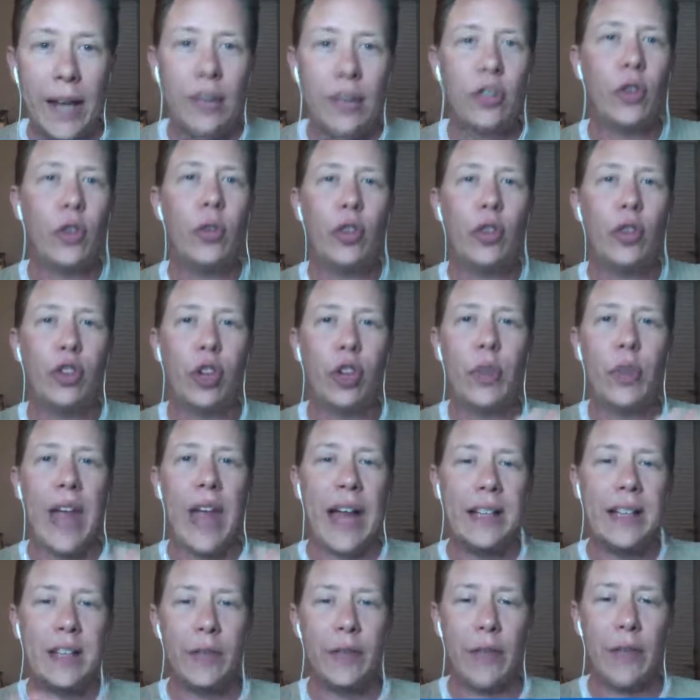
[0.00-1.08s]
So that
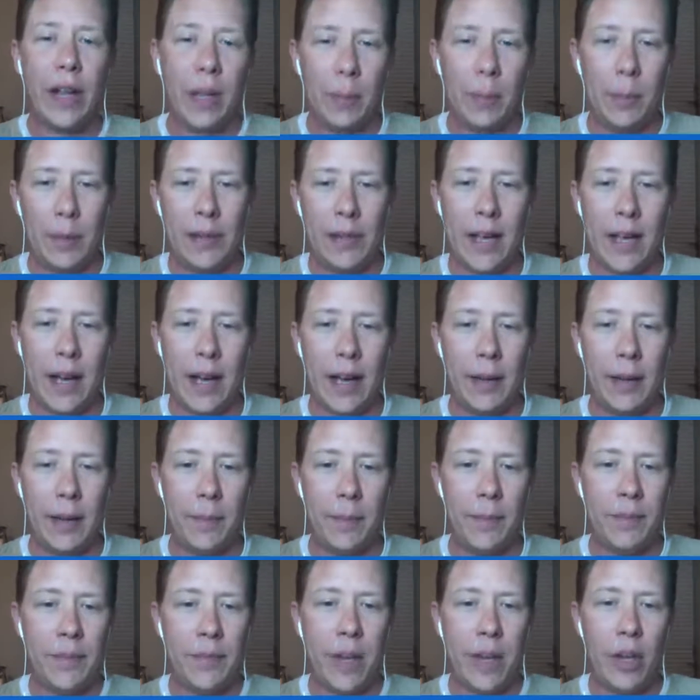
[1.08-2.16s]
development time
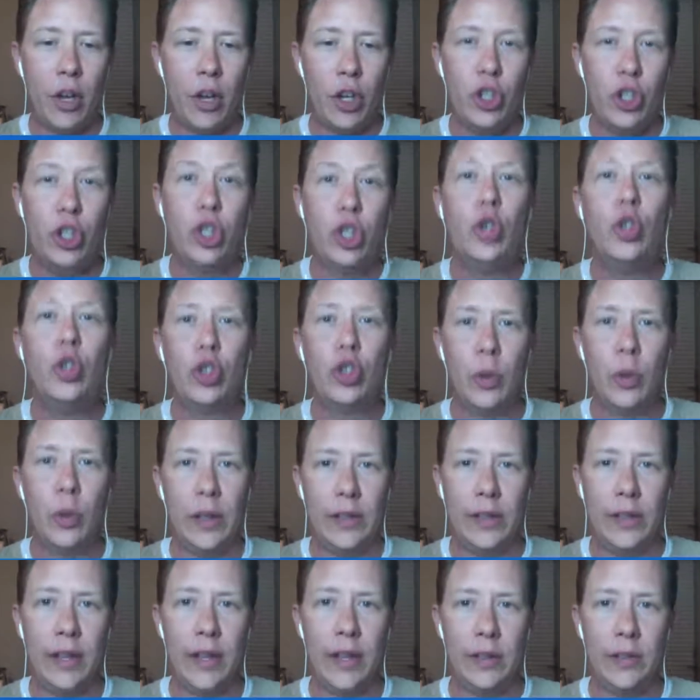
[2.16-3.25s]
used to
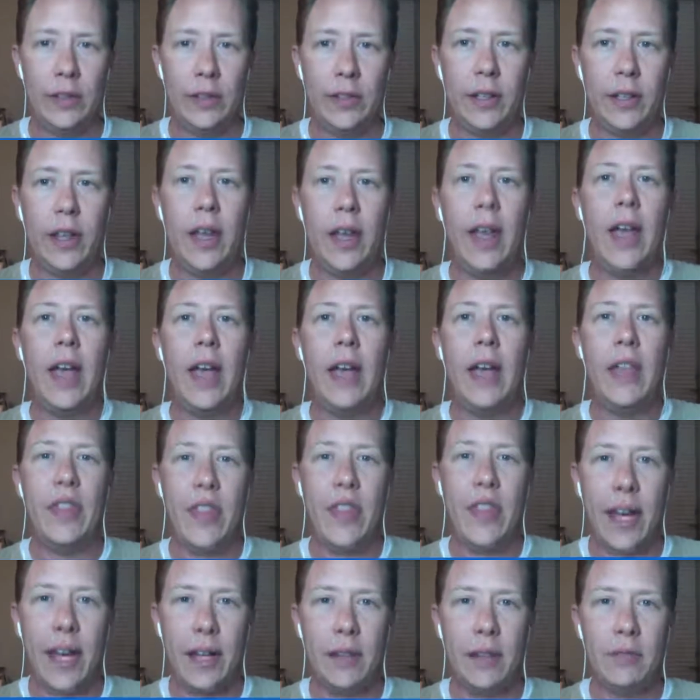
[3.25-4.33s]
exist.
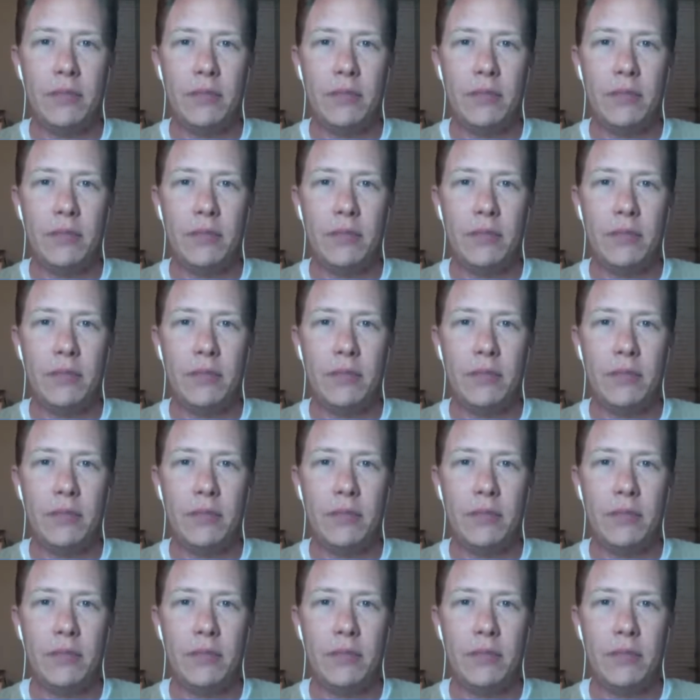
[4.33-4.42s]
Then